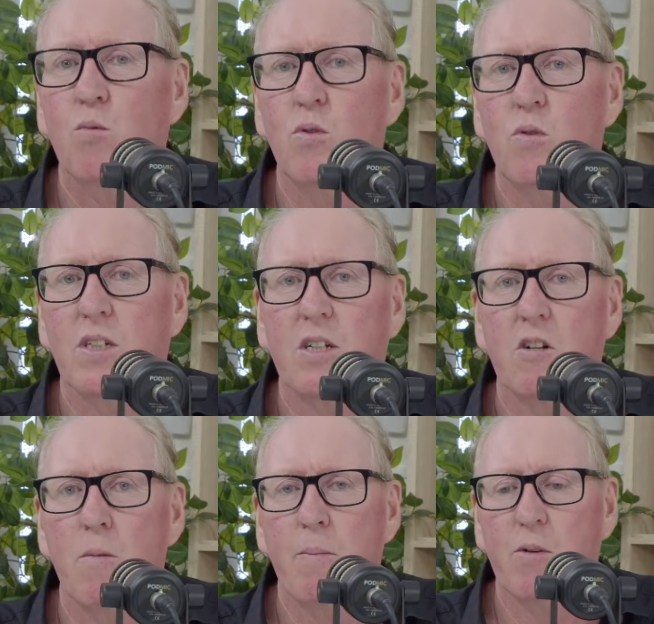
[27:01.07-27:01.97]
Ward. So
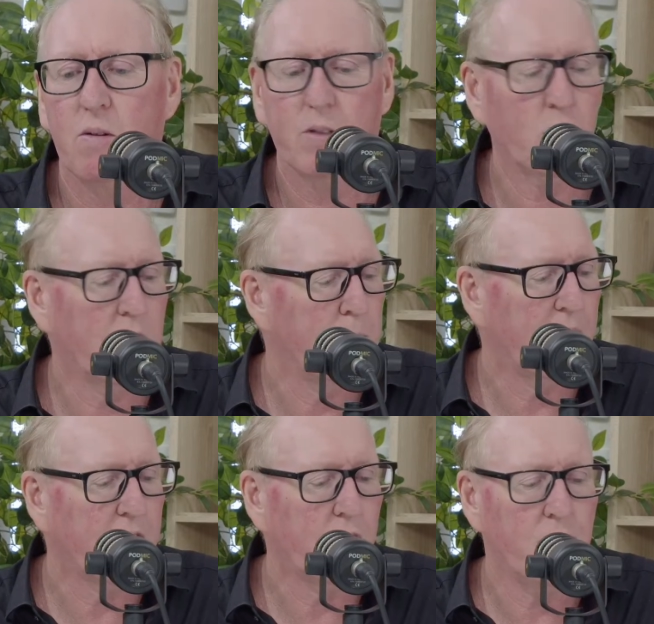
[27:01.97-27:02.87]
remember, I was talking
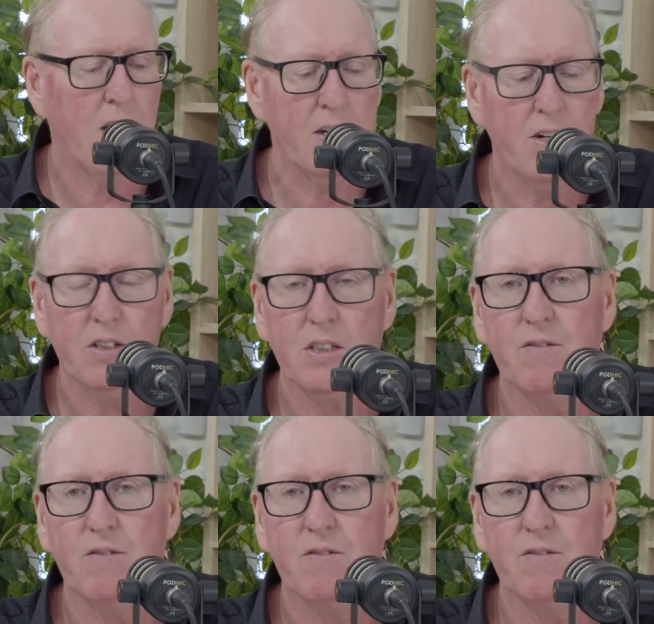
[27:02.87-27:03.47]
about the two values,